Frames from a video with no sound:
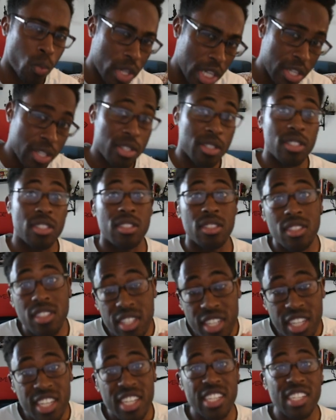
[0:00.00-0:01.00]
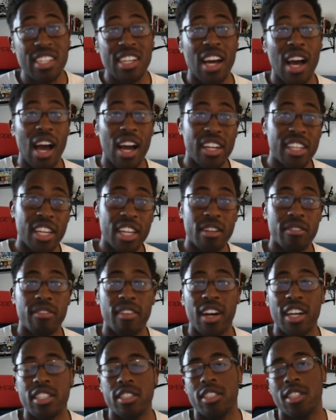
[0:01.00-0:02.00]
we did
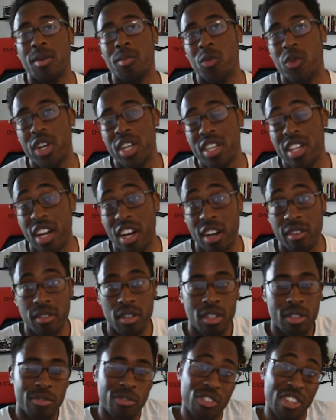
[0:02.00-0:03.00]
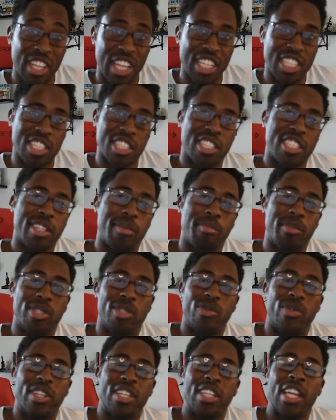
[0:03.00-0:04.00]
identify somewhat of a relationship
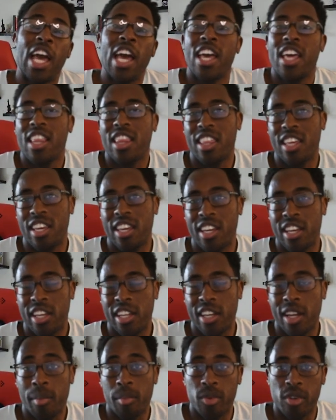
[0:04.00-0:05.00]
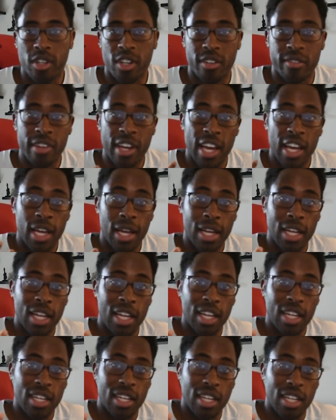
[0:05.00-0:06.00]
between the number of
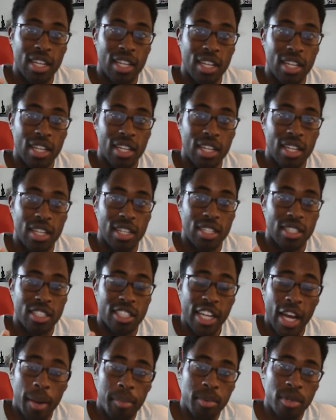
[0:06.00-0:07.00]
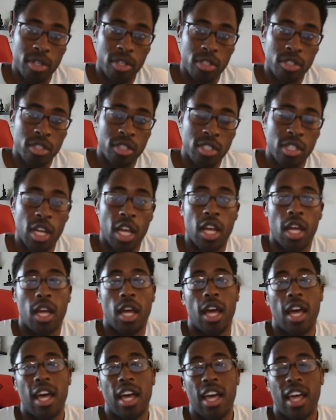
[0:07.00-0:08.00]
chapters
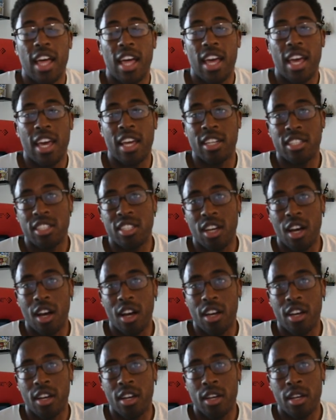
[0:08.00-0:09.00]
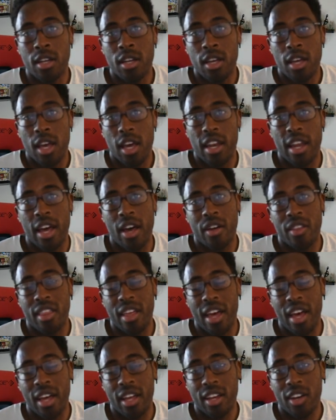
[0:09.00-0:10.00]
in a saga and how
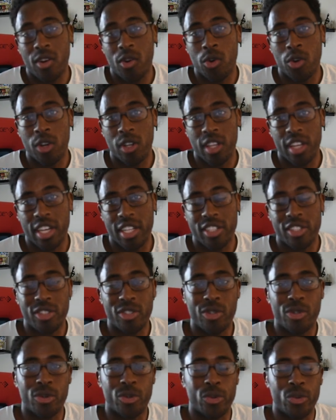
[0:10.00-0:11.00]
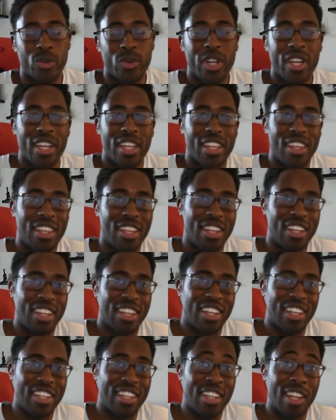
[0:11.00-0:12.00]
that correlates to
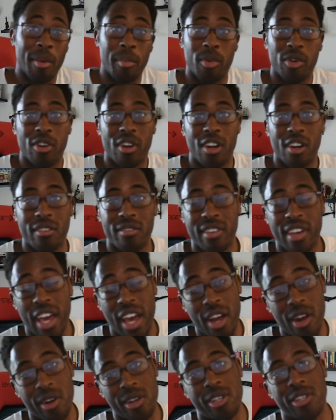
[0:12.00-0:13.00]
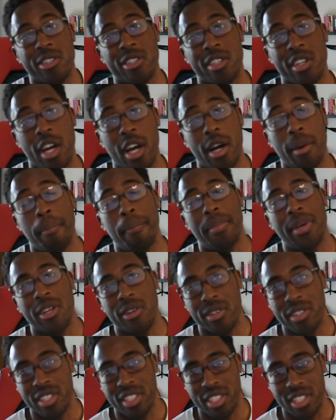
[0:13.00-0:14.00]
the number of character
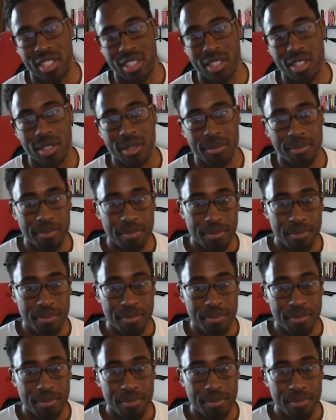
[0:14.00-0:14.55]
appearances.